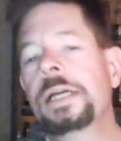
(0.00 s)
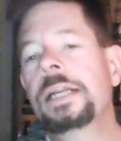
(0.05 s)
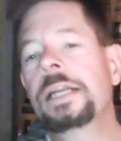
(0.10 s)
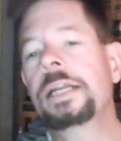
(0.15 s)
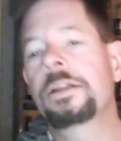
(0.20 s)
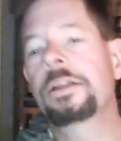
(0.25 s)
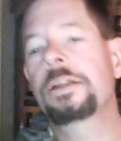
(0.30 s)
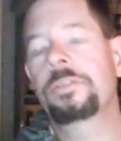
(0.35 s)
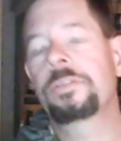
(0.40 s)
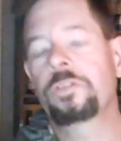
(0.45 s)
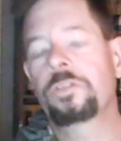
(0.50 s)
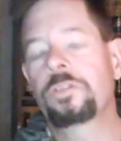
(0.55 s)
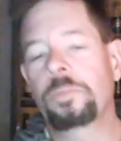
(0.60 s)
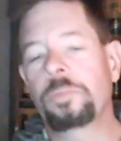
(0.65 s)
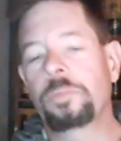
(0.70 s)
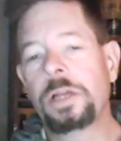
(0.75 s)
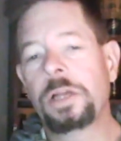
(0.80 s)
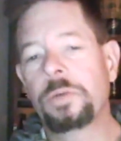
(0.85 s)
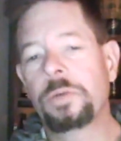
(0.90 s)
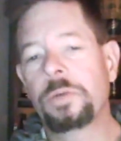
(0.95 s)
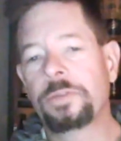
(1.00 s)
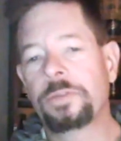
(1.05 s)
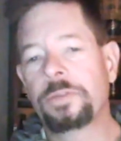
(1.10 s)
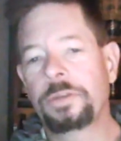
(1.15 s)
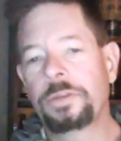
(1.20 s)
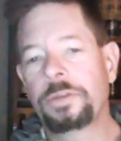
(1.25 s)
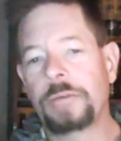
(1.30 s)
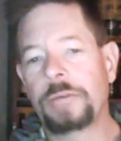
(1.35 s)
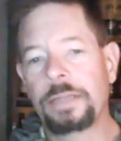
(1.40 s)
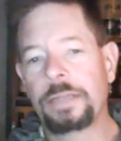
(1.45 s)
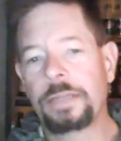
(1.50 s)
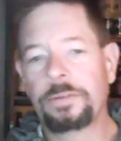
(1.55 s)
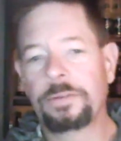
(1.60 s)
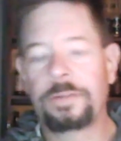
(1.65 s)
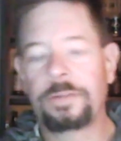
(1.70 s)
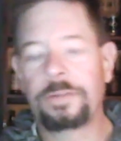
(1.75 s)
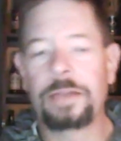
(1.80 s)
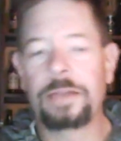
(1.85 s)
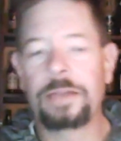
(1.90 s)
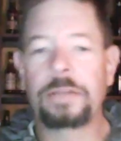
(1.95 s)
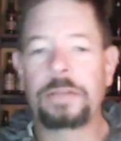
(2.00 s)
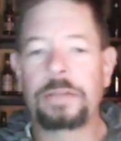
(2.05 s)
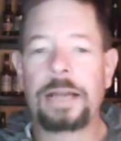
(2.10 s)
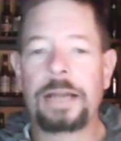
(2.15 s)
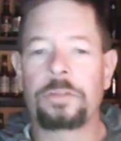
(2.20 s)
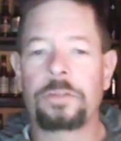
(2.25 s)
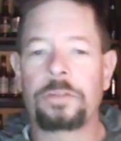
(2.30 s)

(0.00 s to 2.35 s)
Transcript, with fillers: here to smell whiskey, right? This is a not